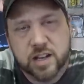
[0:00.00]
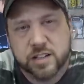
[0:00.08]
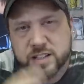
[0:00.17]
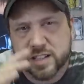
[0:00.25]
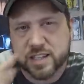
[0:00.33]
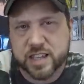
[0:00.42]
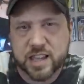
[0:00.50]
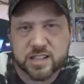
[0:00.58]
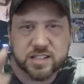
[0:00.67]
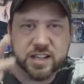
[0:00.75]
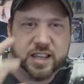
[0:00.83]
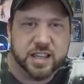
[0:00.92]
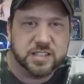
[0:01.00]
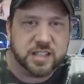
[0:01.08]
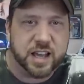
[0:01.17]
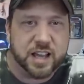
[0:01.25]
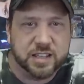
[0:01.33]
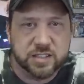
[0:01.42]
Does it catch the kids'
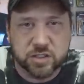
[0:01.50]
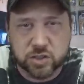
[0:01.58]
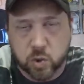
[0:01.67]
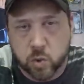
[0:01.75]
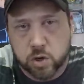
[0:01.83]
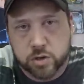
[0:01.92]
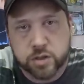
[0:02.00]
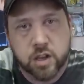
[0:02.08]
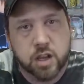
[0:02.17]
eyes in stores?